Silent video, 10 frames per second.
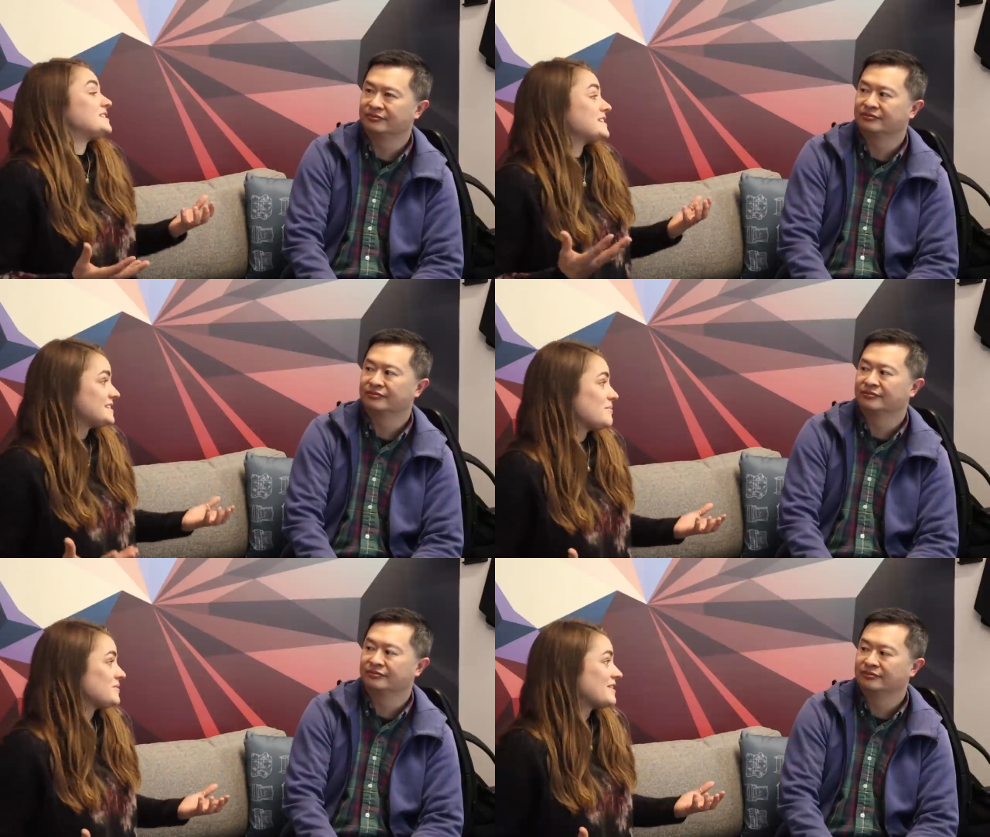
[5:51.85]
Speaker 1: this is
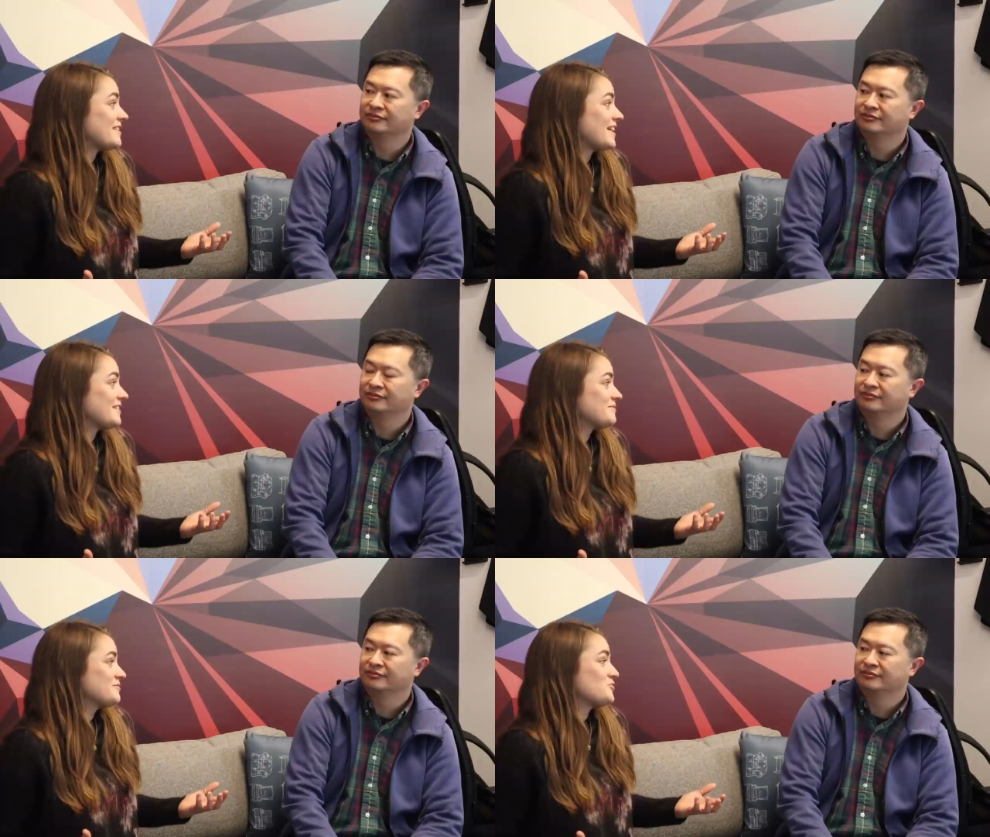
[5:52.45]
something
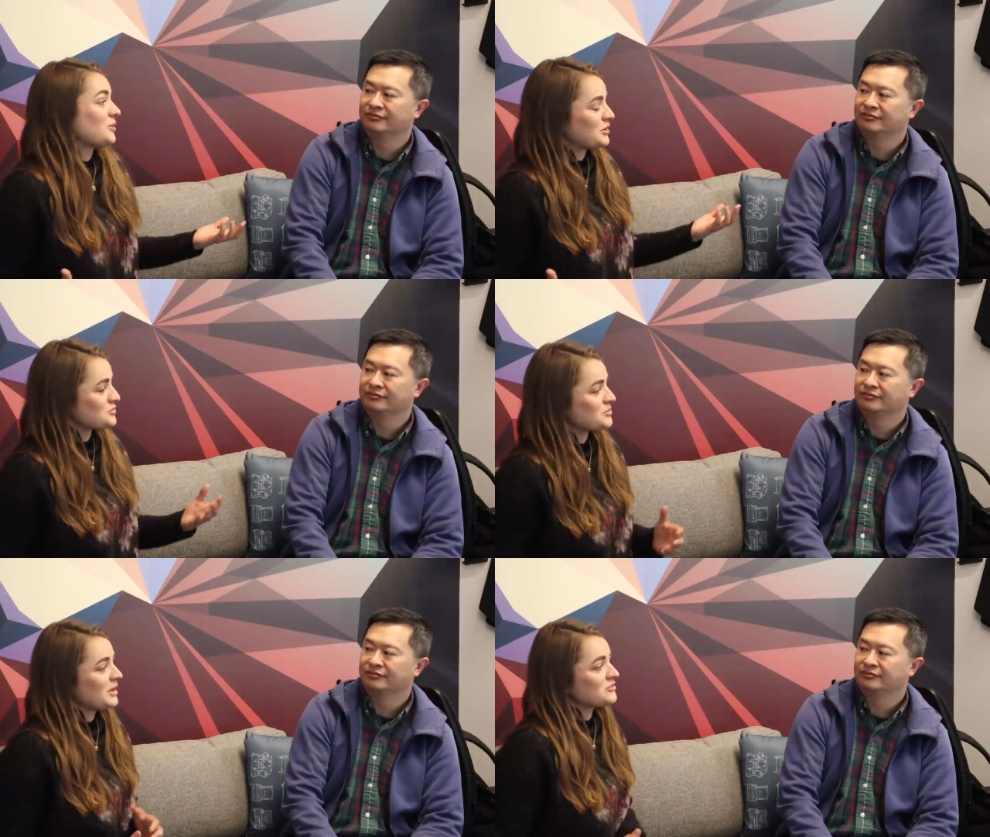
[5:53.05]
that
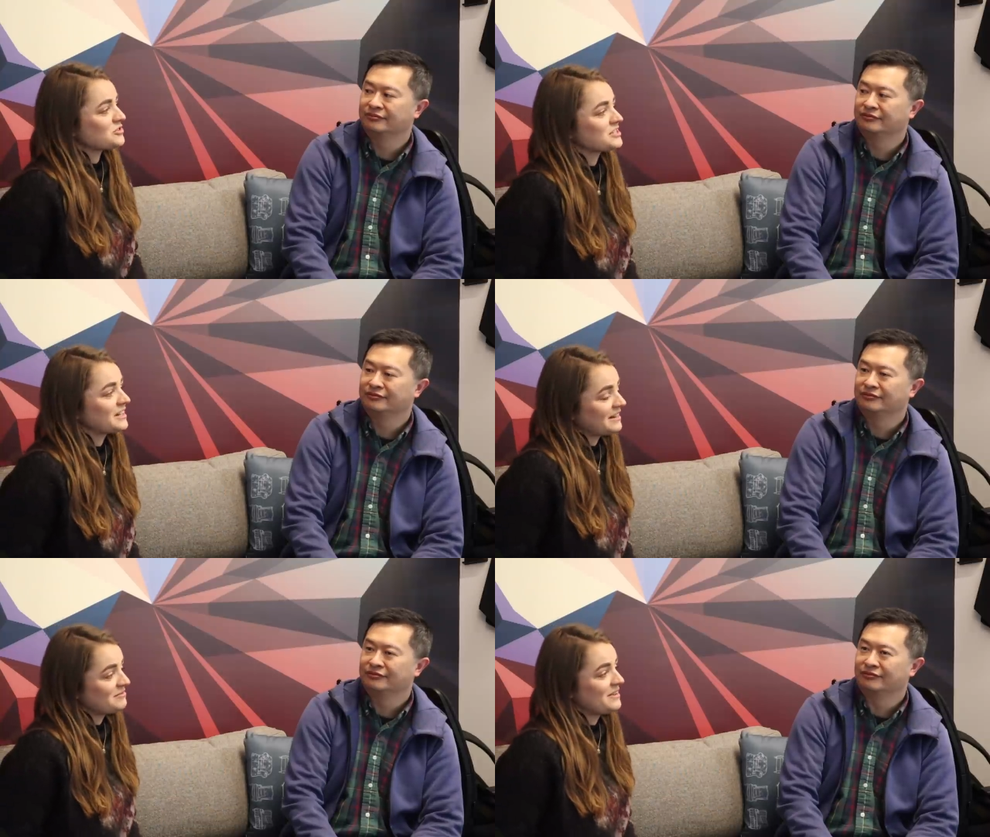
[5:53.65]
creators would be
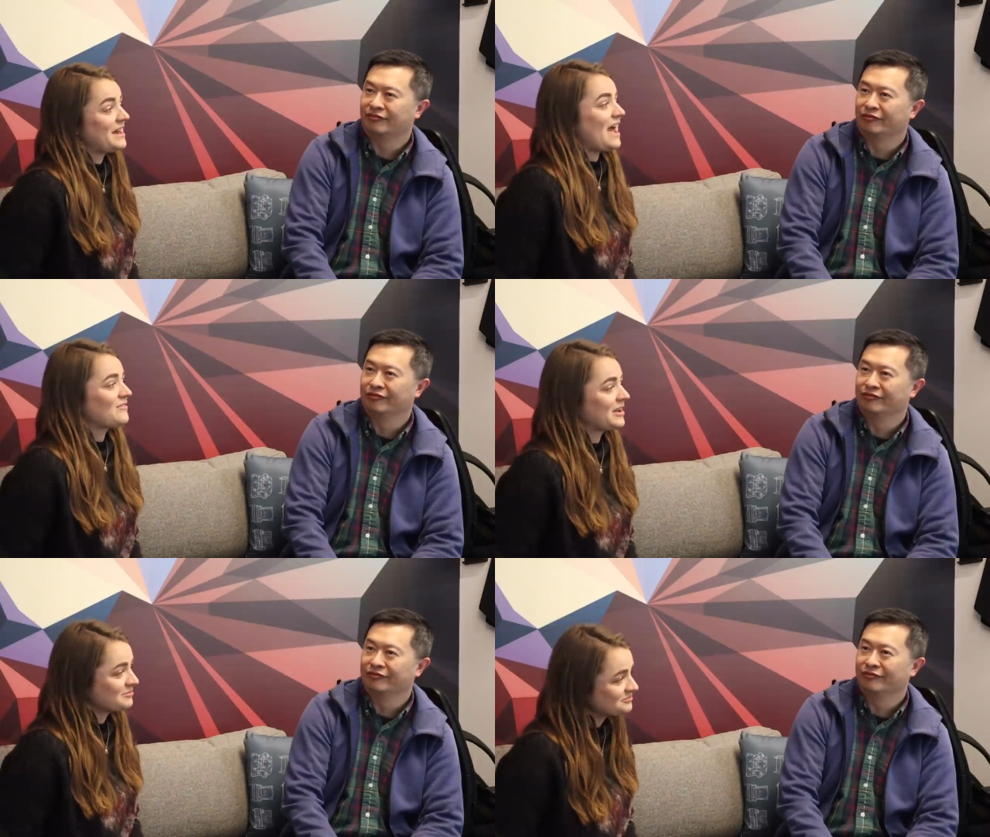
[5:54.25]
interested in
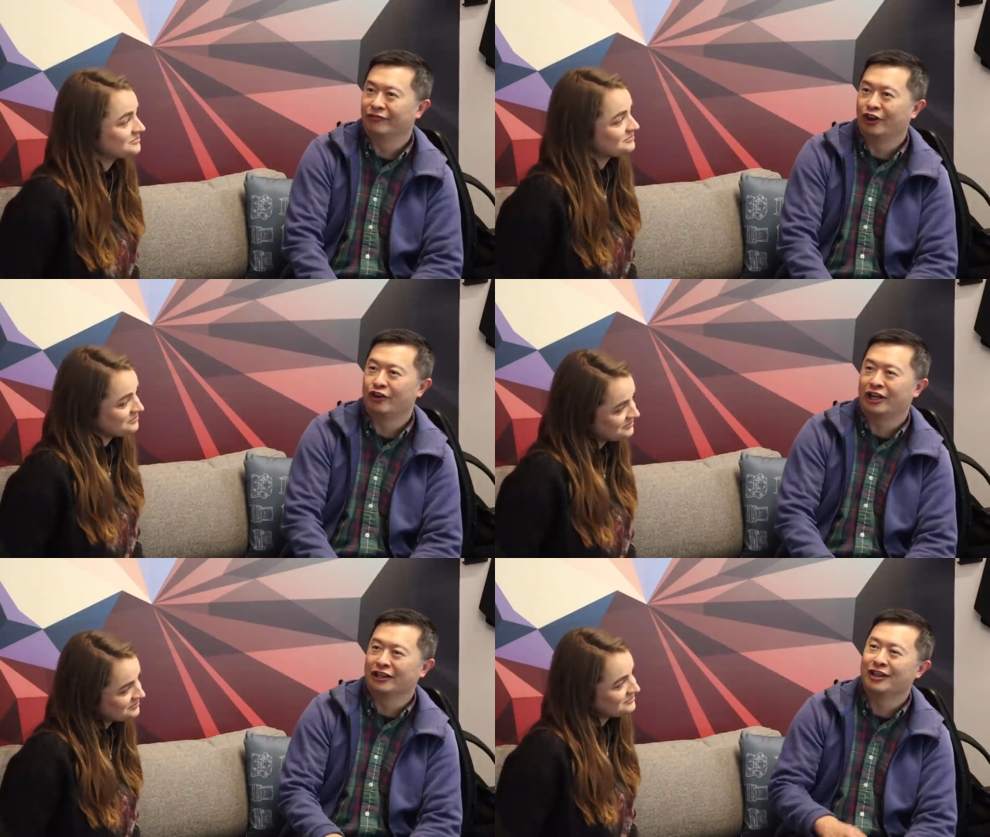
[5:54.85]
having.
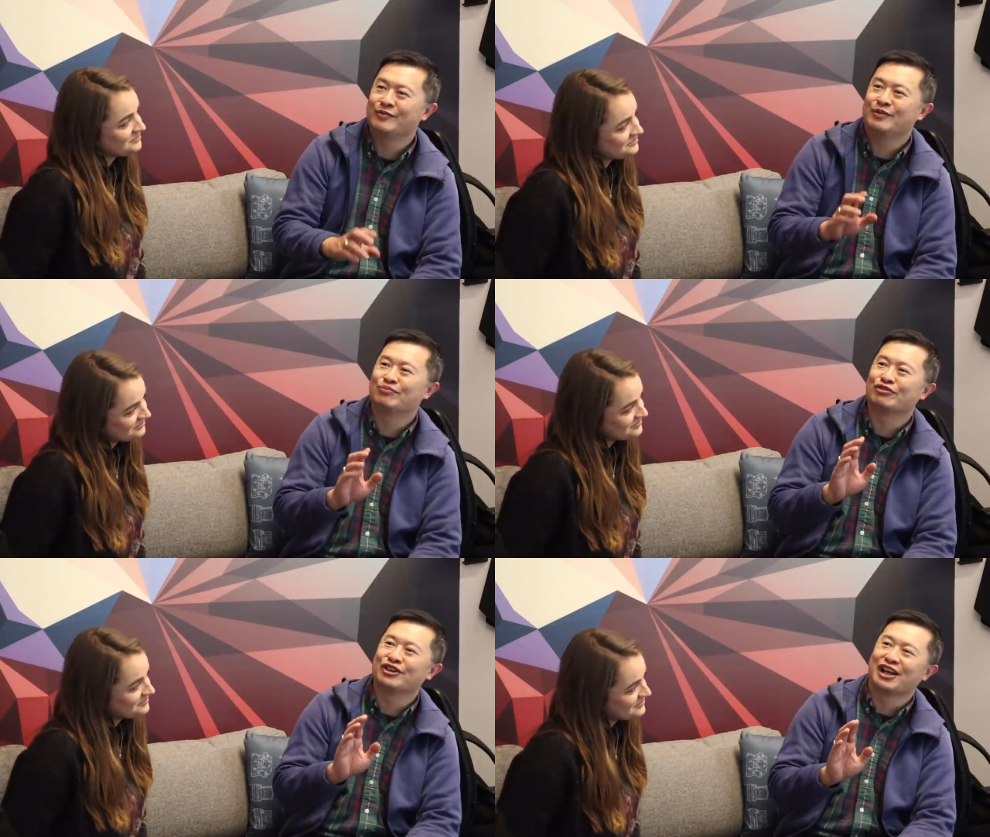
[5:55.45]
Okay, let me
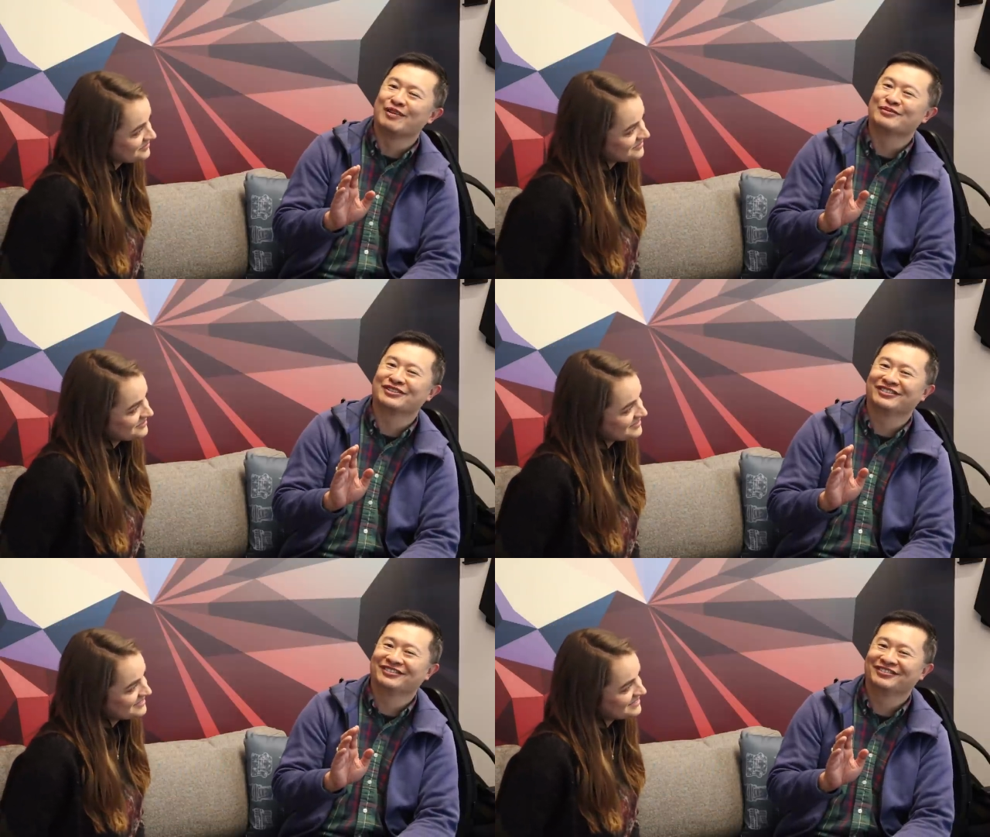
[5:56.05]

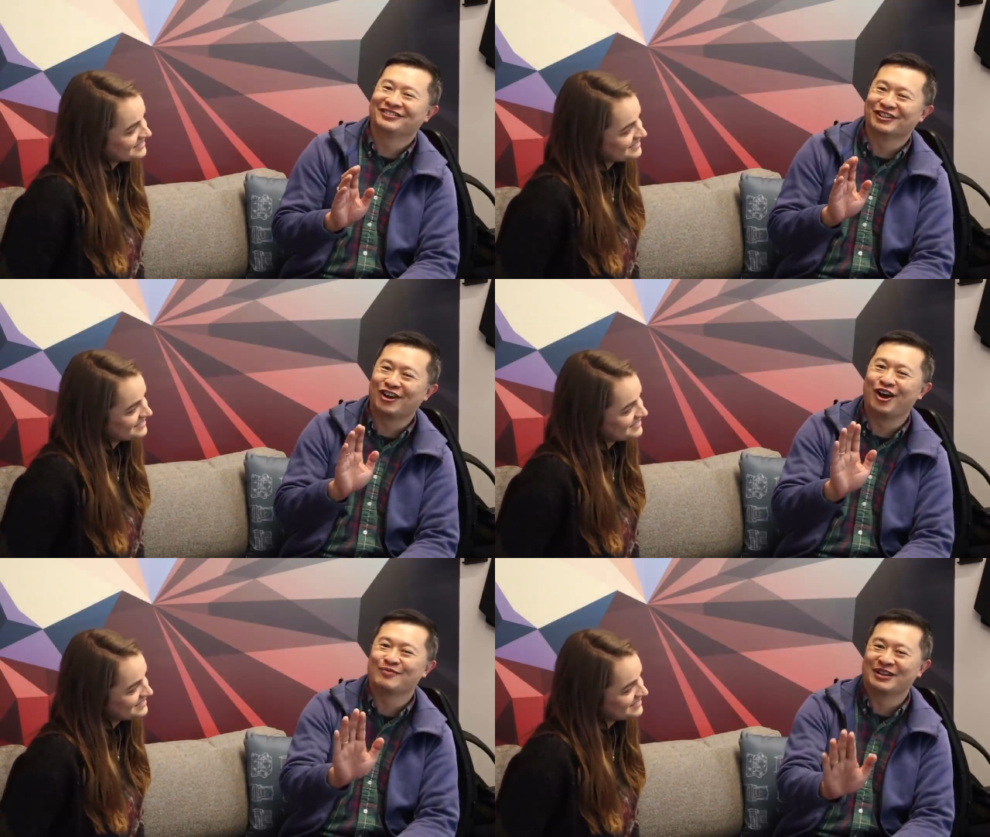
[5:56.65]
preempt the
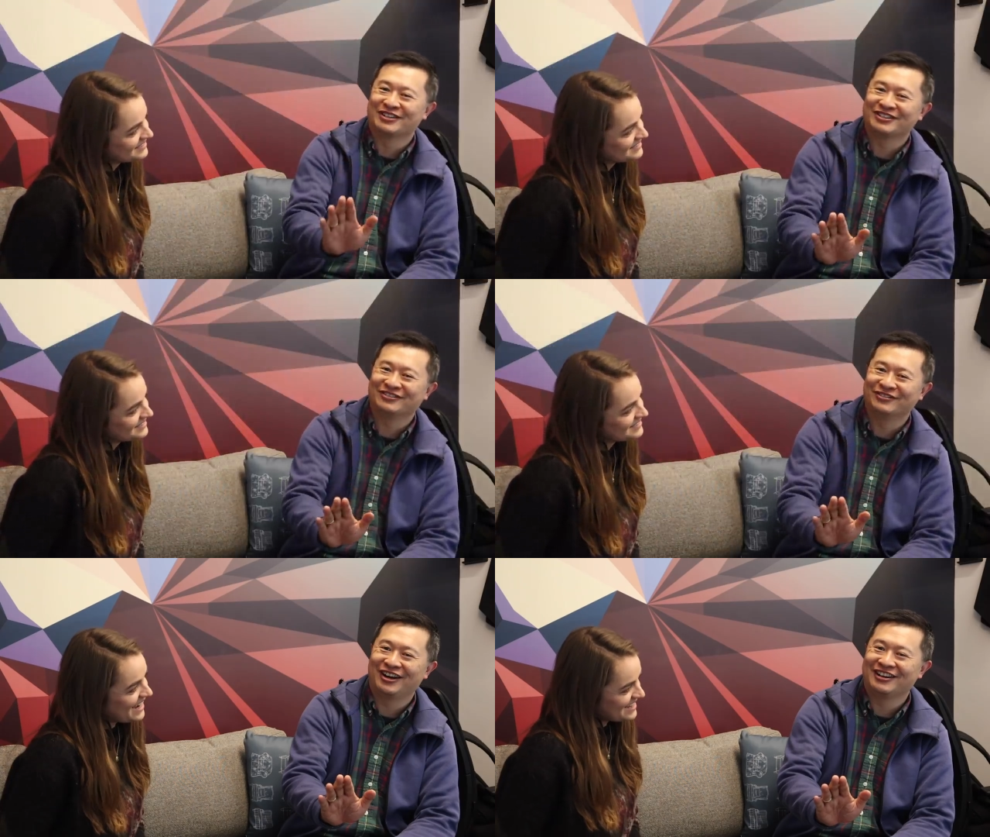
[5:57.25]

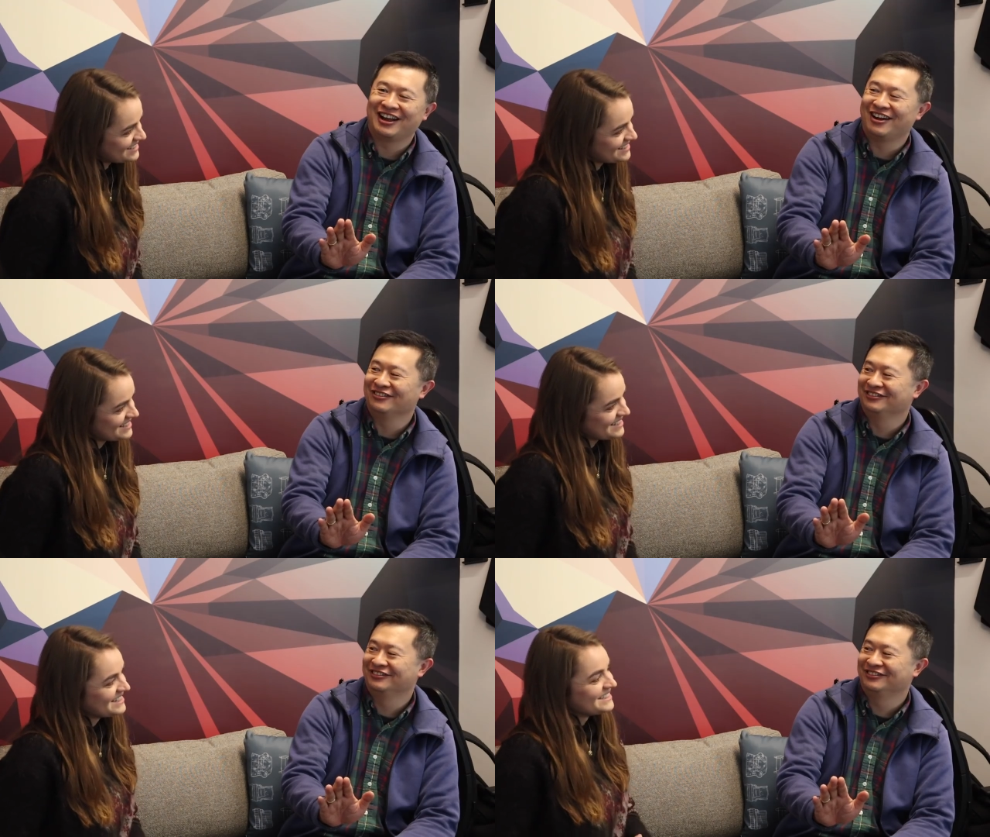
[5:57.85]
comments
Speaker 2: right now.